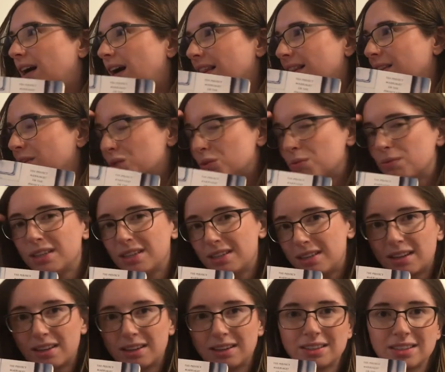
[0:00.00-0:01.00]
There's really
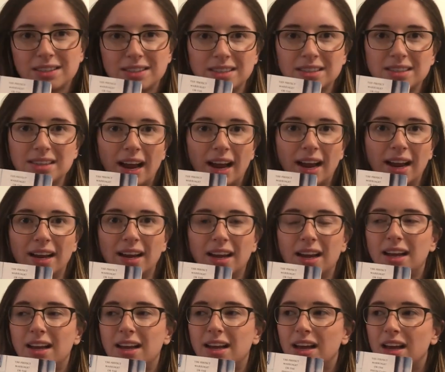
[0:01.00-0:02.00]
nothing else to
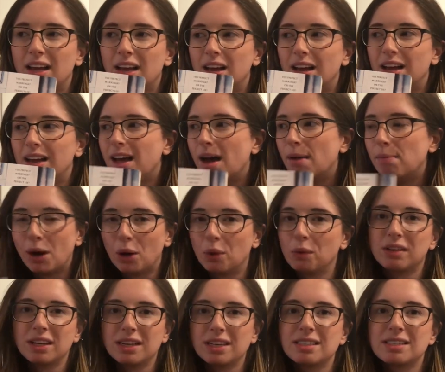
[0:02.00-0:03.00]
say
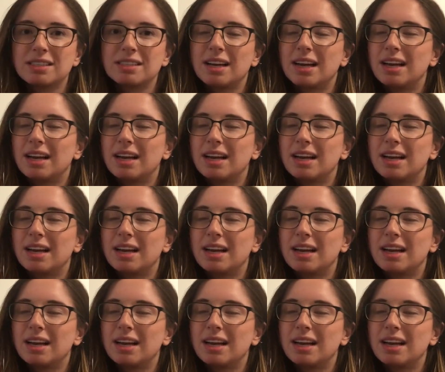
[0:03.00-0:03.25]
about this.